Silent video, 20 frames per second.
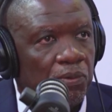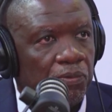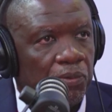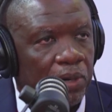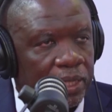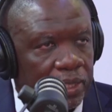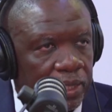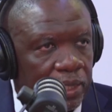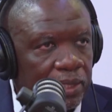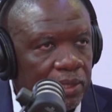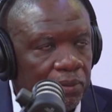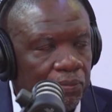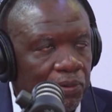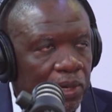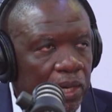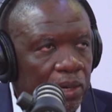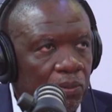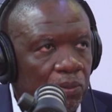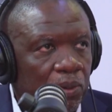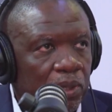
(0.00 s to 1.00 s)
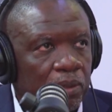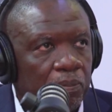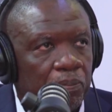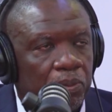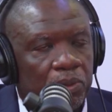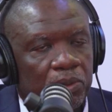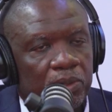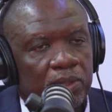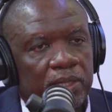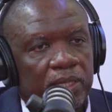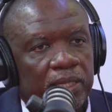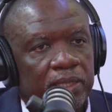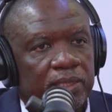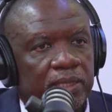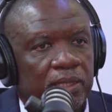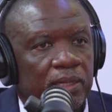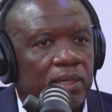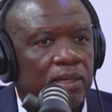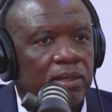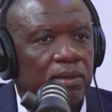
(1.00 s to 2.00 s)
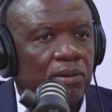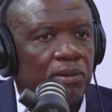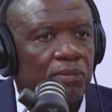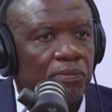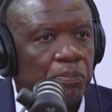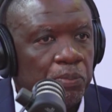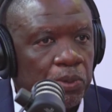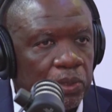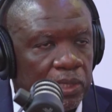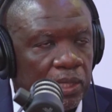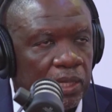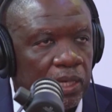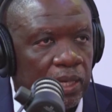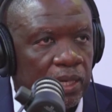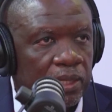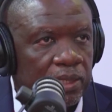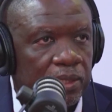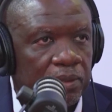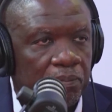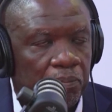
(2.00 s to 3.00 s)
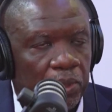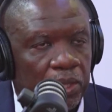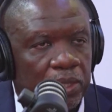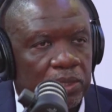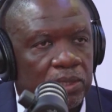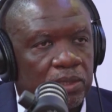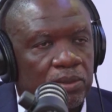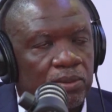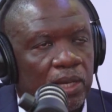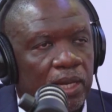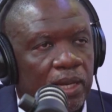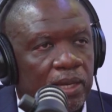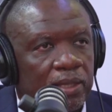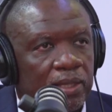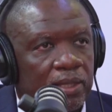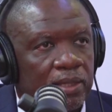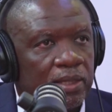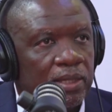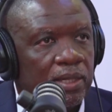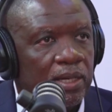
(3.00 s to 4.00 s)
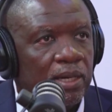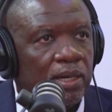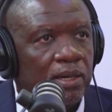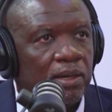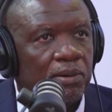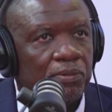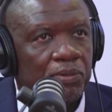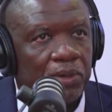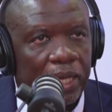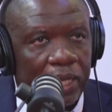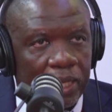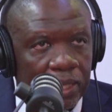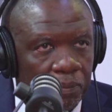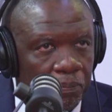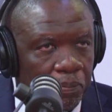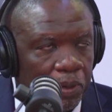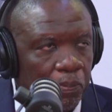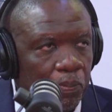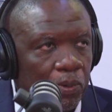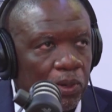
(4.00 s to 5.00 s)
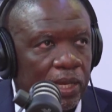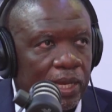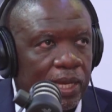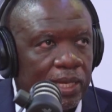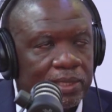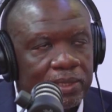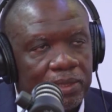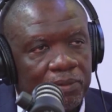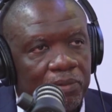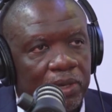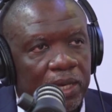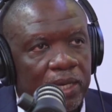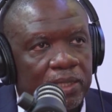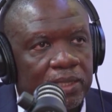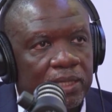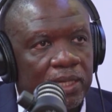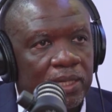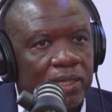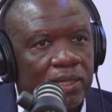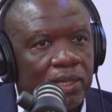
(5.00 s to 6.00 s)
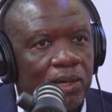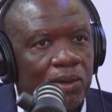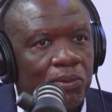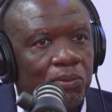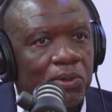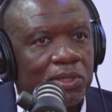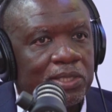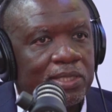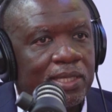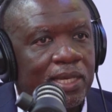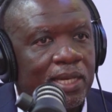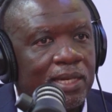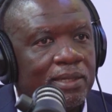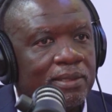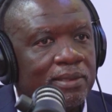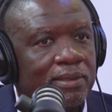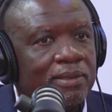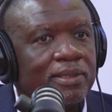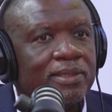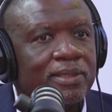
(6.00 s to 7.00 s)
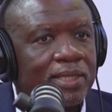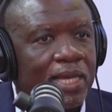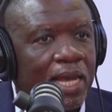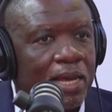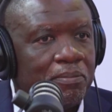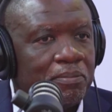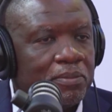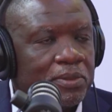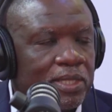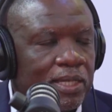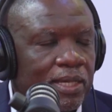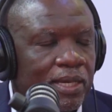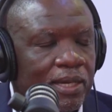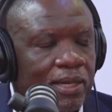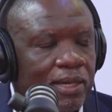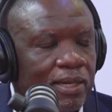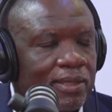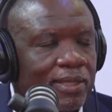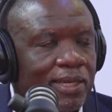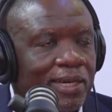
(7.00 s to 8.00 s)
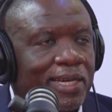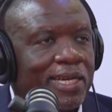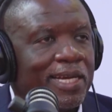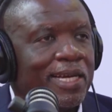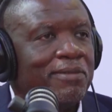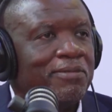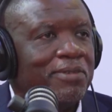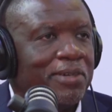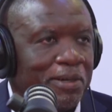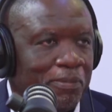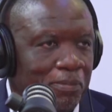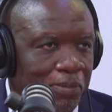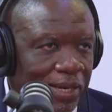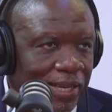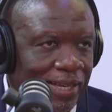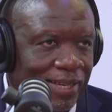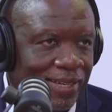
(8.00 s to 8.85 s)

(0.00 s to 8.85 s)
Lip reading: identifying where the bottlenecks are, of putting action plans together, of getting people activated, was then termed the recovery plan.